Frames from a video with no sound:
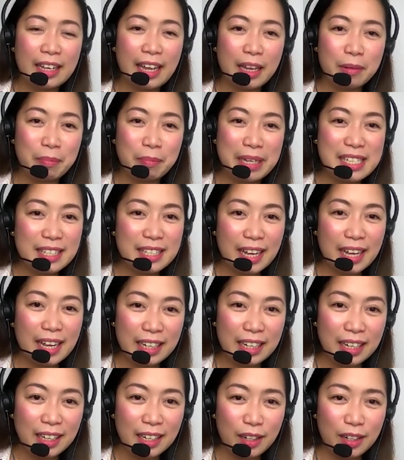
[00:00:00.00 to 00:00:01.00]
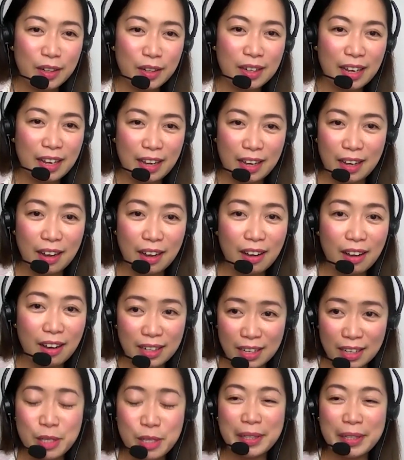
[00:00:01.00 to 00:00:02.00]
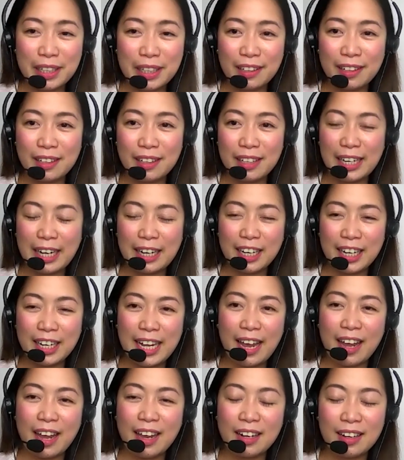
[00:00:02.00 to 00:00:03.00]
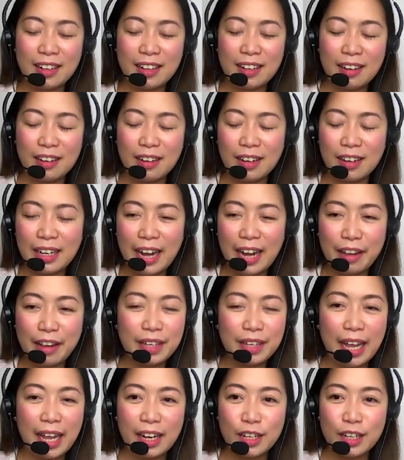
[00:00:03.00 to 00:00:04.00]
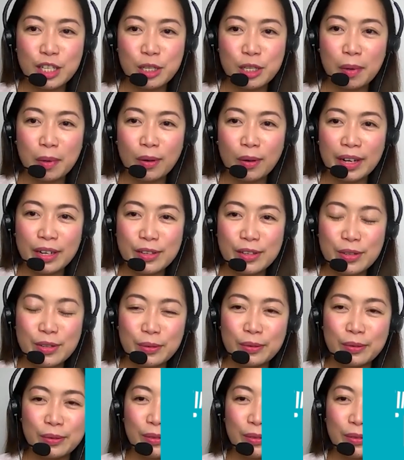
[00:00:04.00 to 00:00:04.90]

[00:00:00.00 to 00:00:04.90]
can be studied on this particular area and are left unexplored.